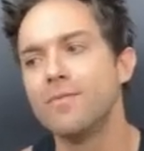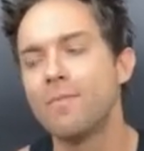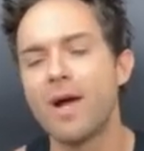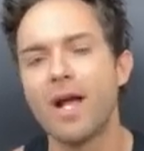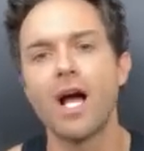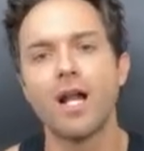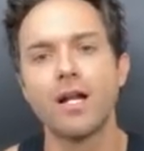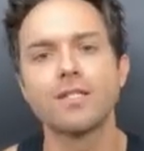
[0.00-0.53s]

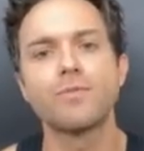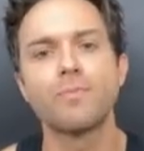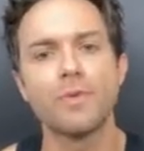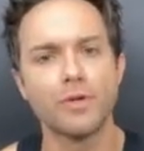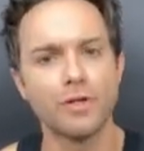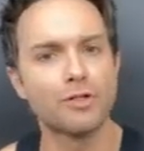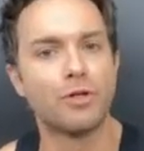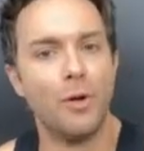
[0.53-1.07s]
my kind of
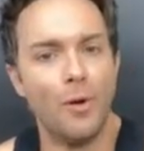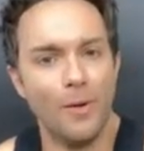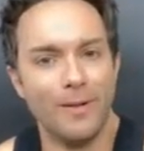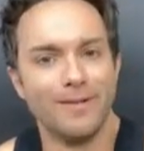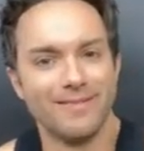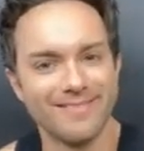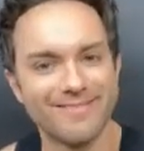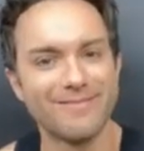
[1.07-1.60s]

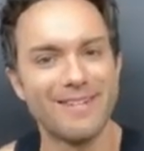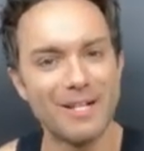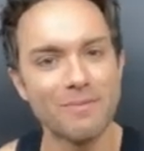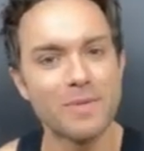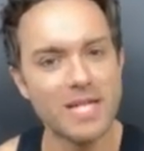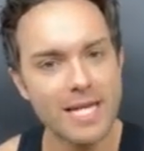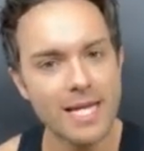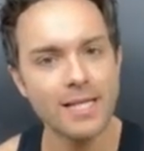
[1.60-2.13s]
spiritual
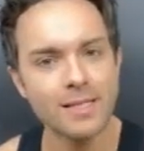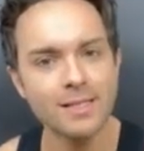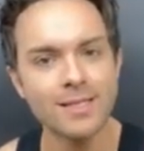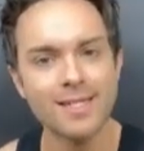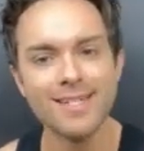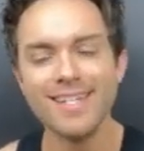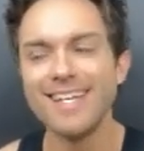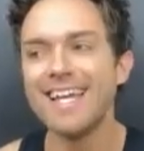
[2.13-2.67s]
well-being.
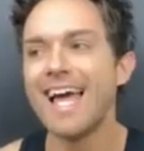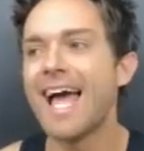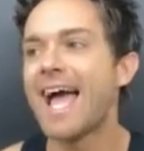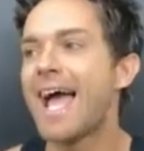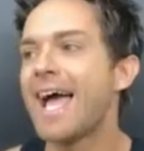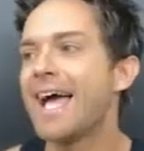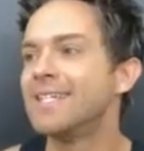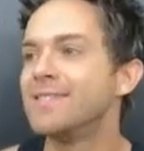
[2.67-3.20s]

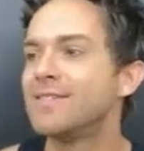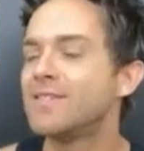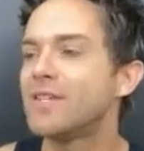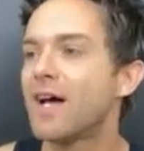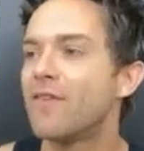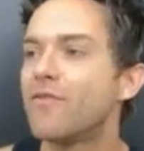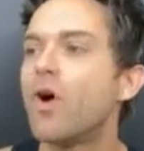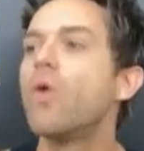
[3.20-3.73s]
And I've